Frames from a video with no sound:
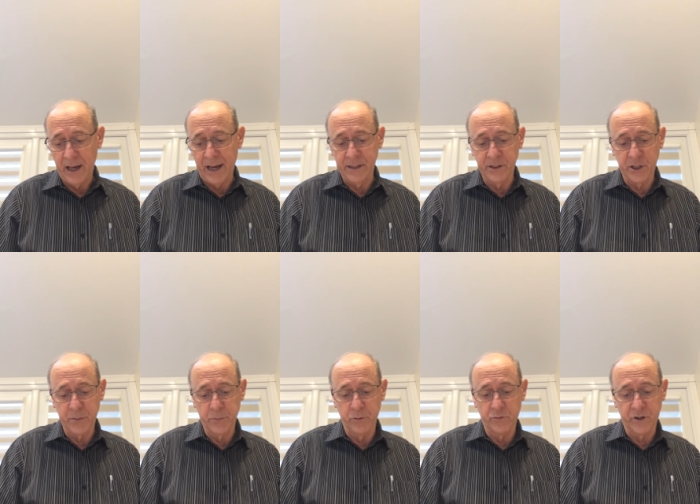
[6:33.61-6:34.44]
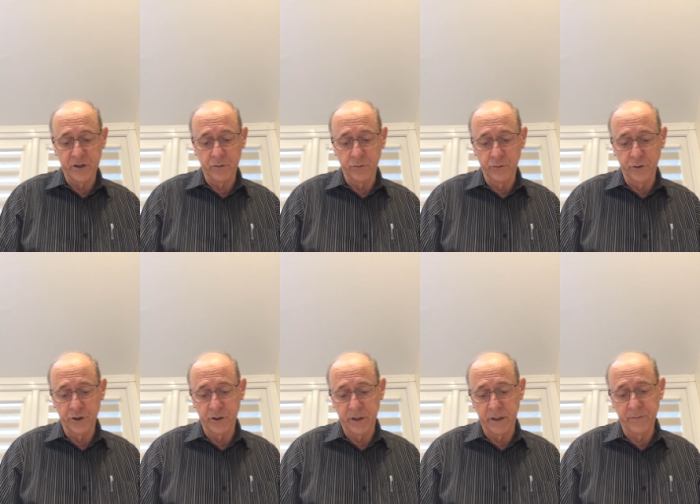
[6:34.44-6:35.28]
and dispute
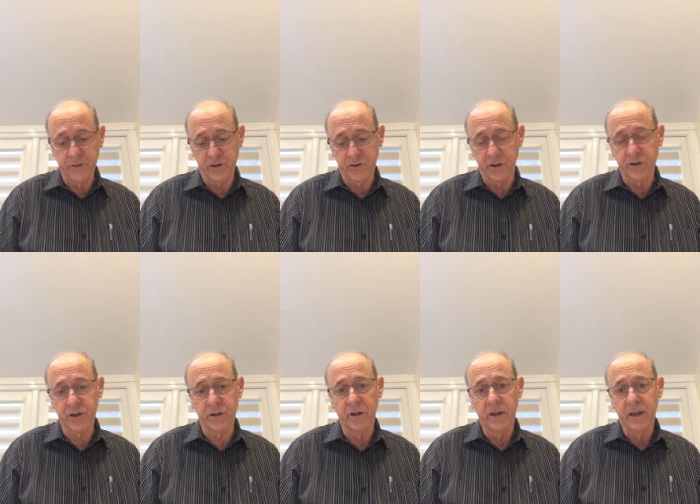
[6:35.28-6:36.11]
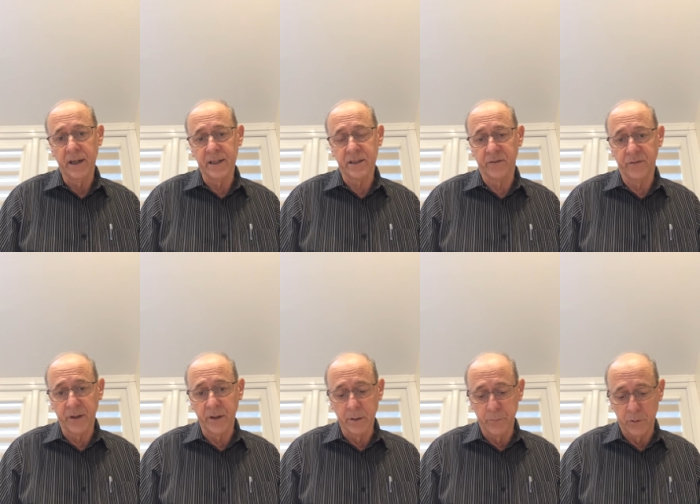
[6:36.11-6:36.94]
resolution infrastructure is
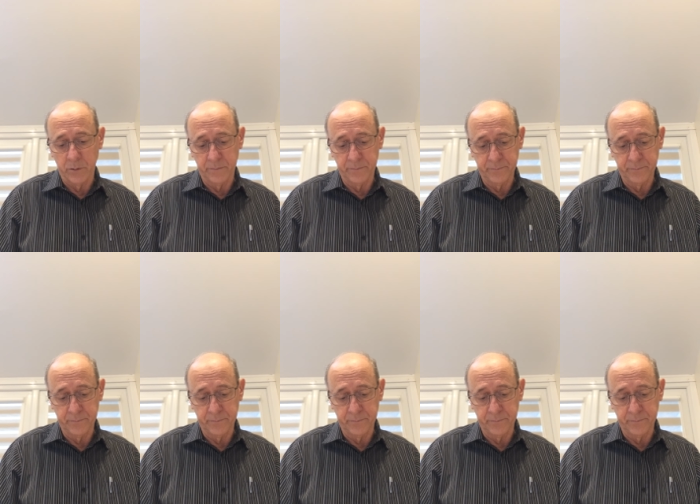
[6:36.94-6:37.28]
available.